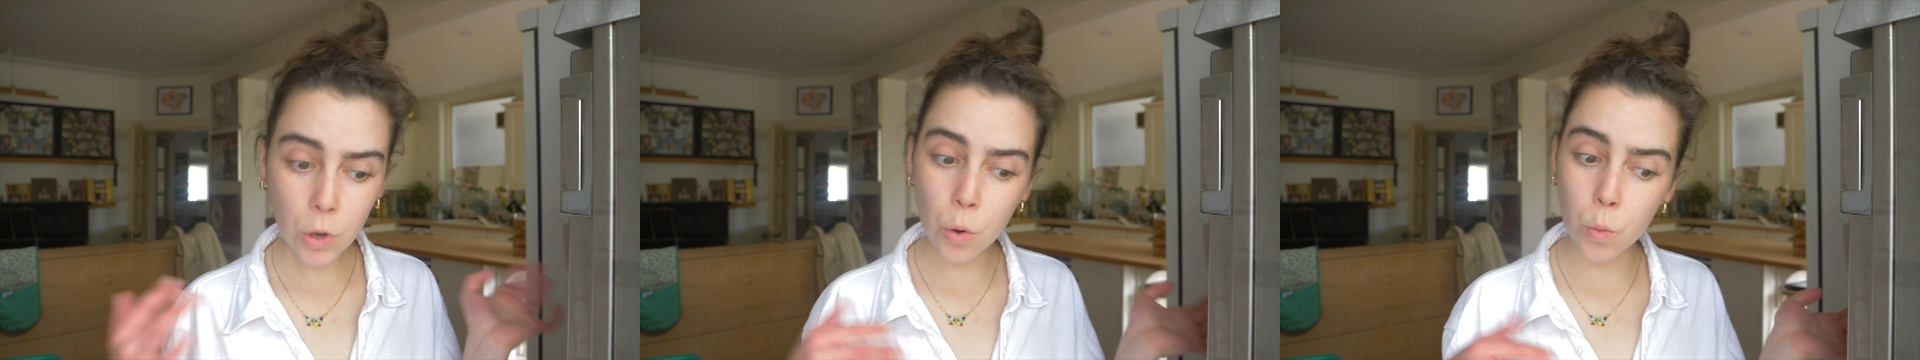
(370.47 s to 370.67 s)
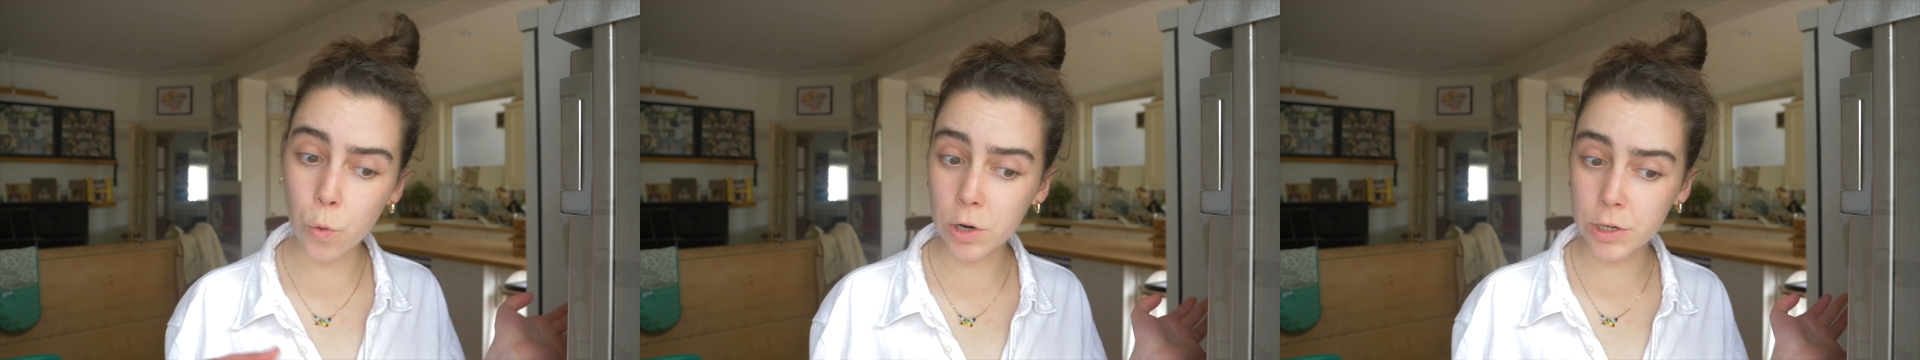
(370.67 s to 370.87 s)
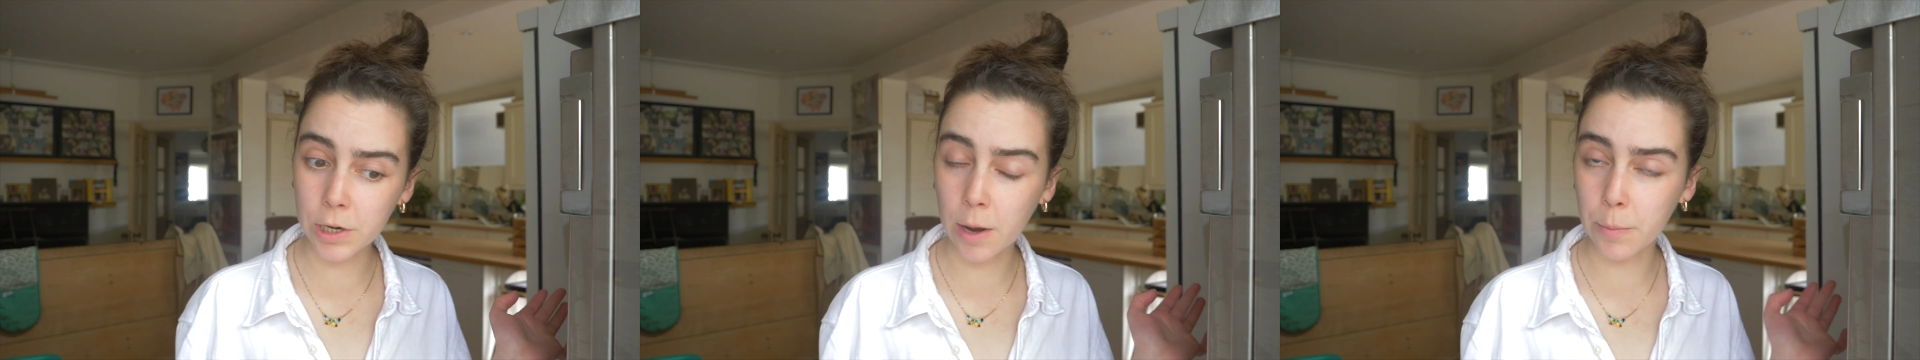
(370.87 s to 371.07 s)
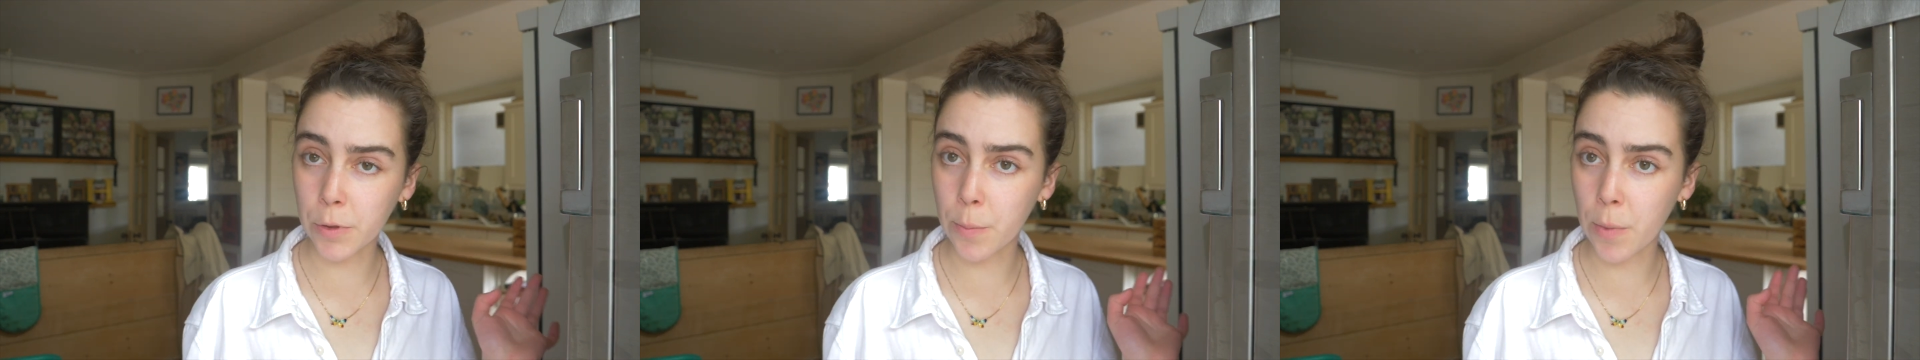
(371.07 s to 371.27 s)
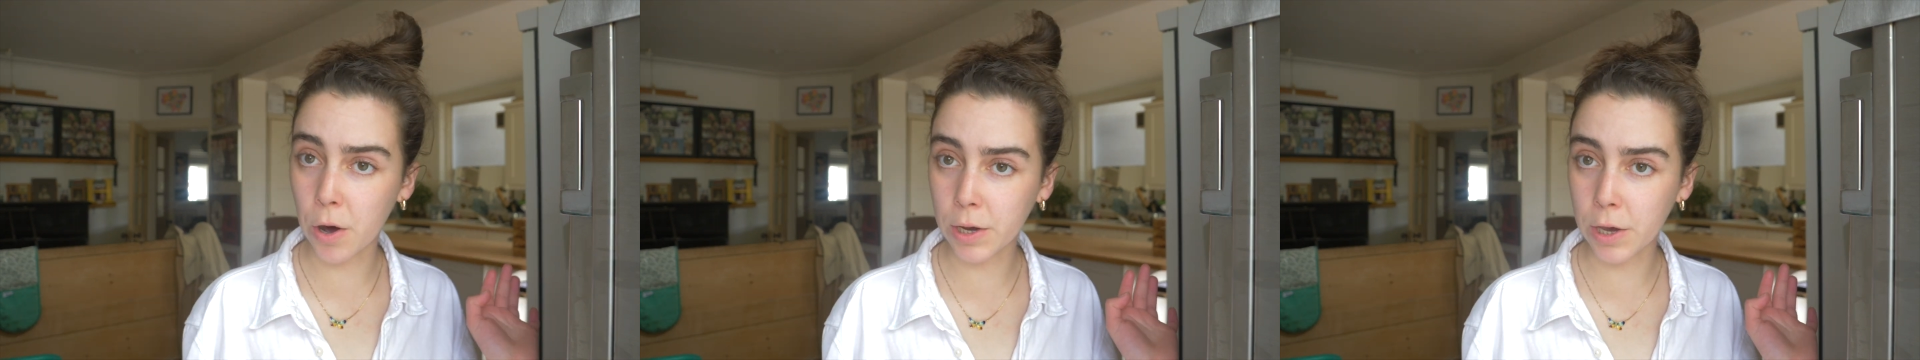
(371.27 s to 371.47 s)
what time the
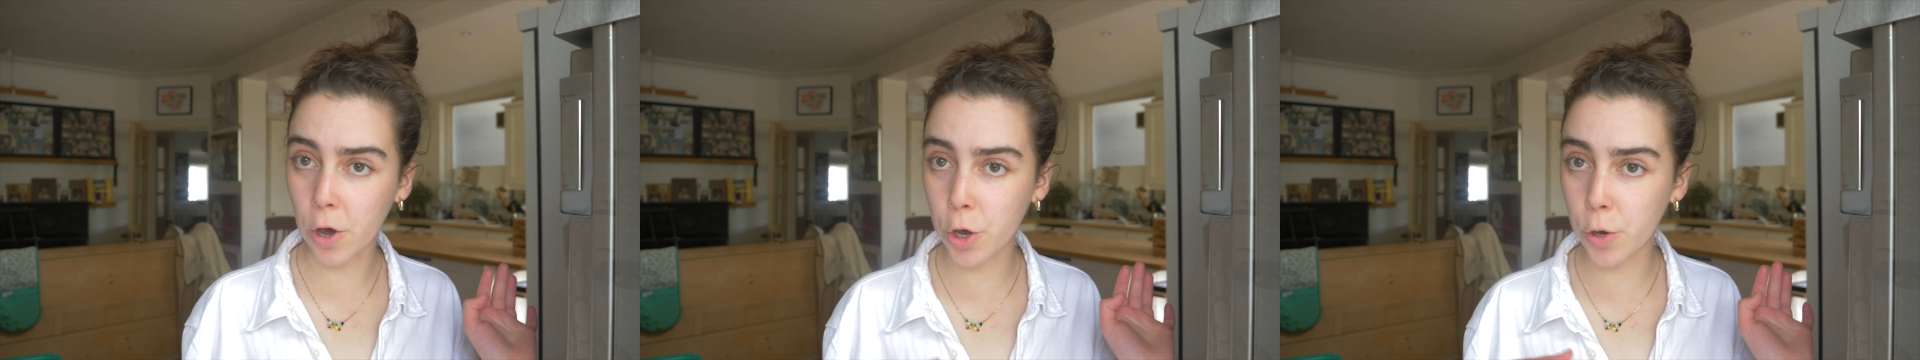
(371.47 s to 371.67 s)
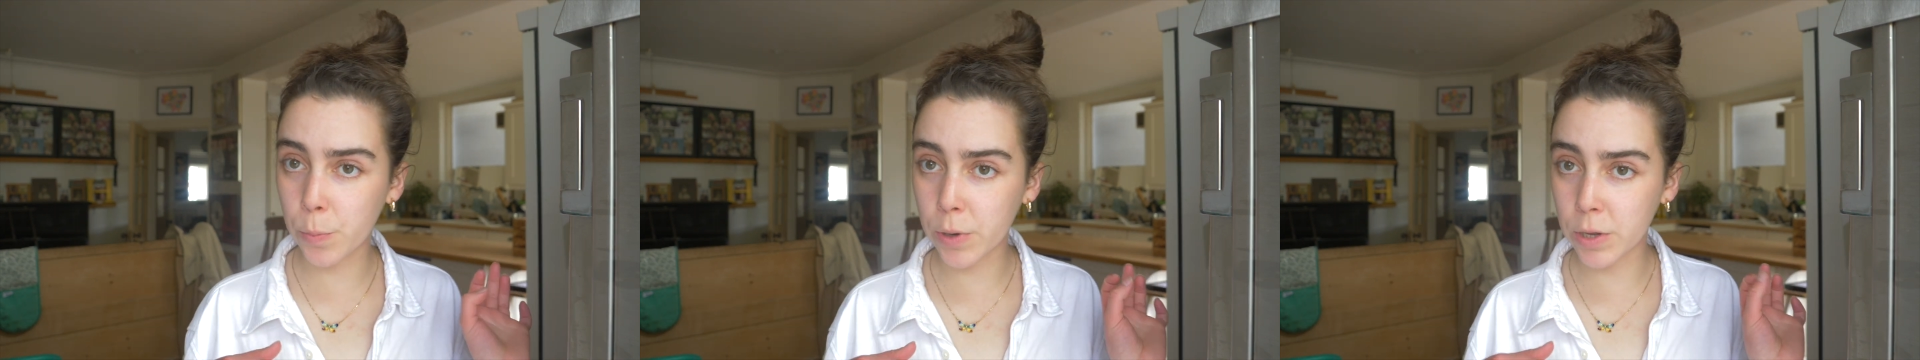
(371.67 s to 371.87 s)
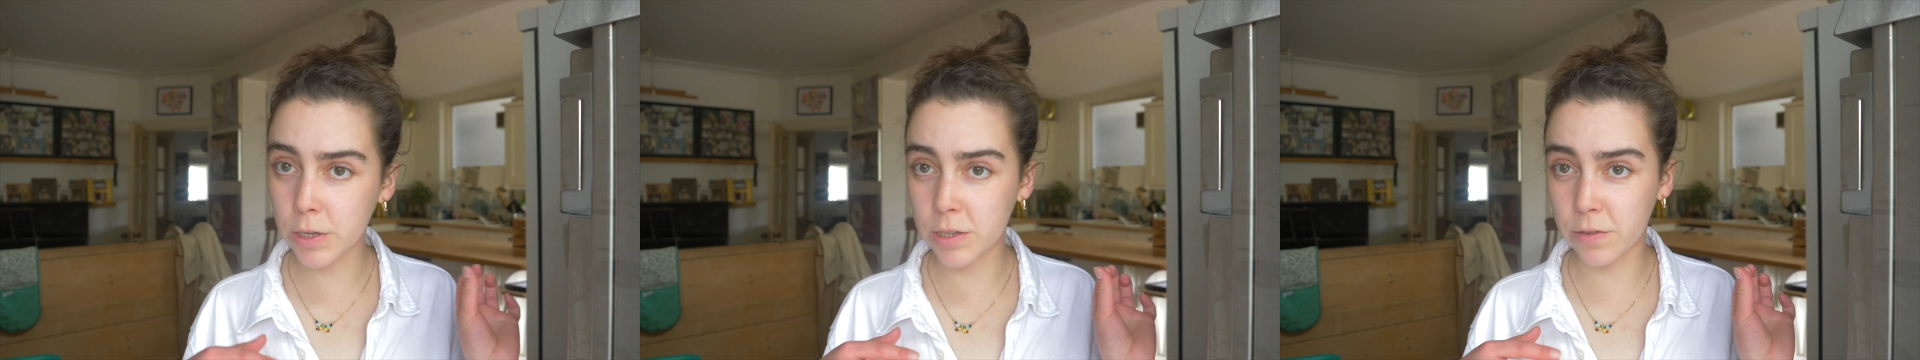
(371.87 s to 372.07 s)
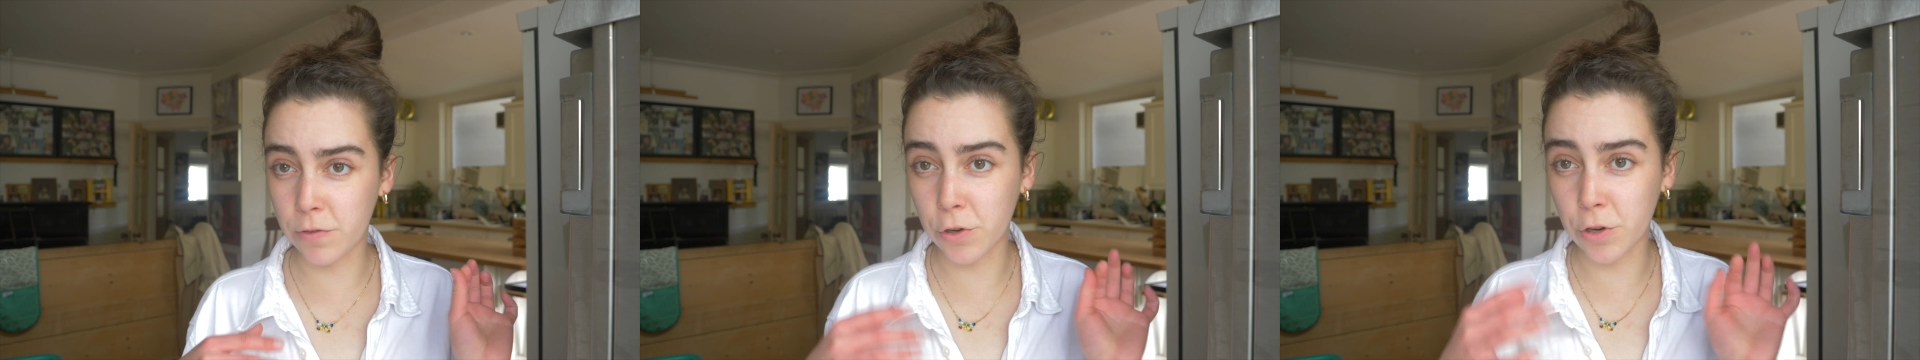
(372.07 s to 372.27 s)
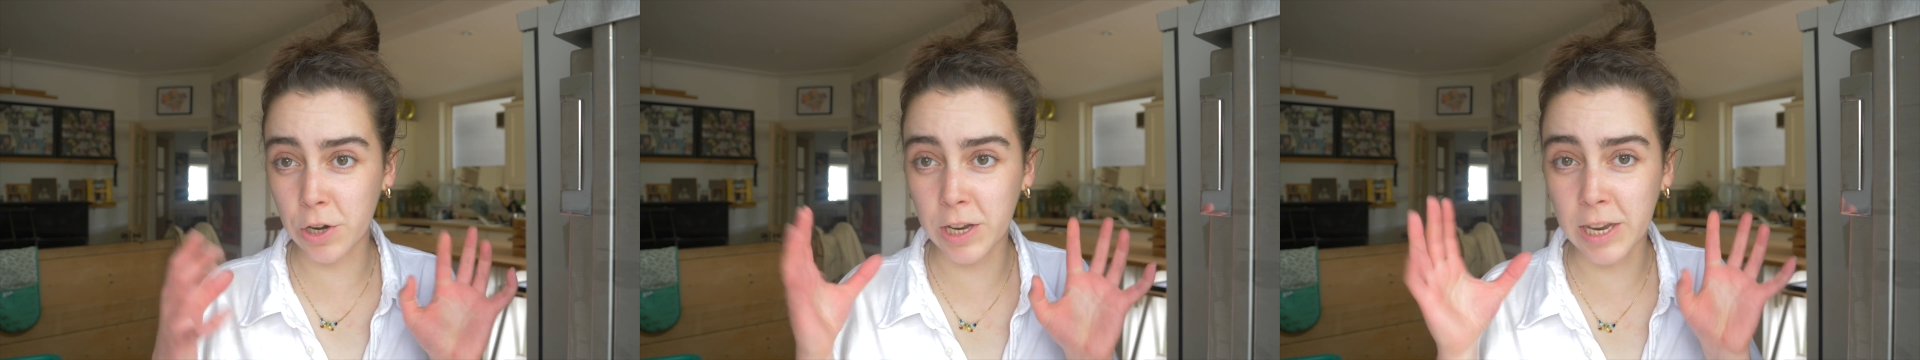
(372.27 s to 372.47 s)
market opens, if
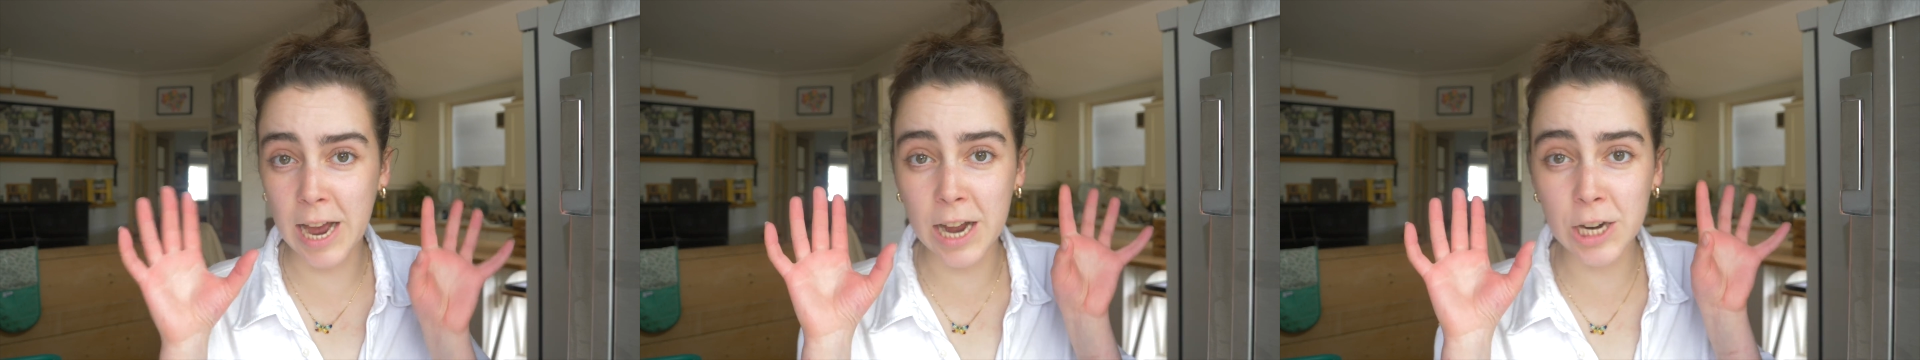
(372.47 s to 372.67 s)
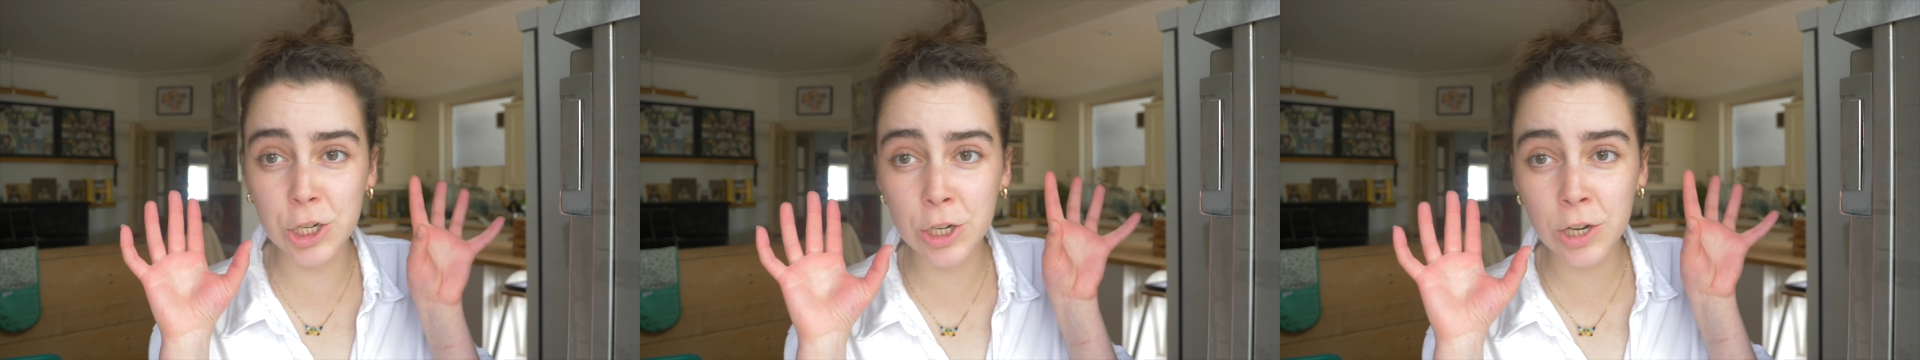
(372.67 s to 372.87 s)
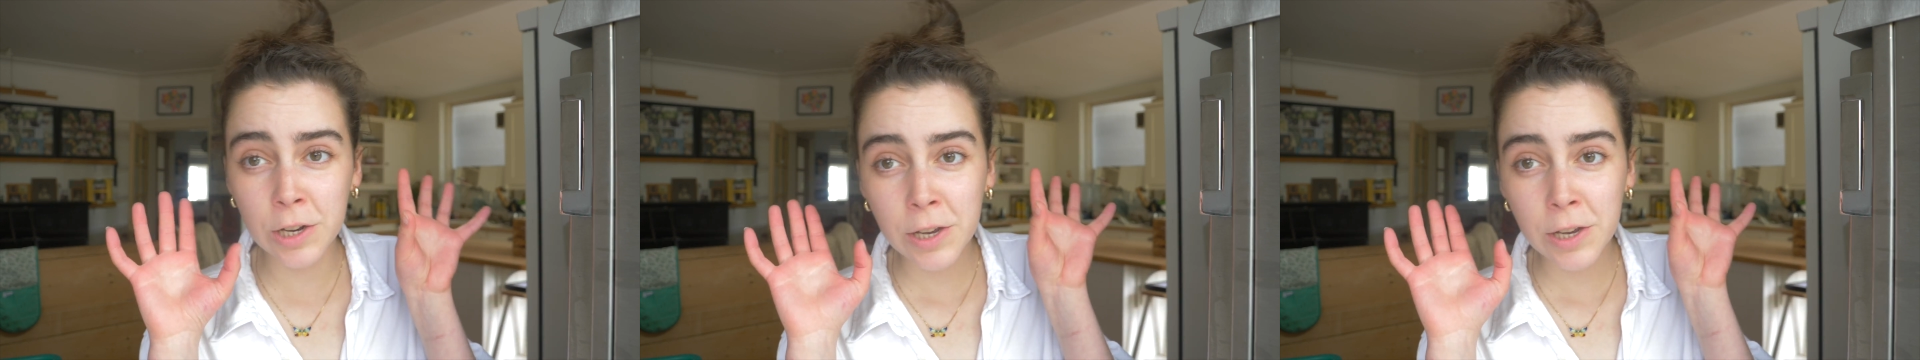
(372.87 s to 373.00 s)
you're going to catch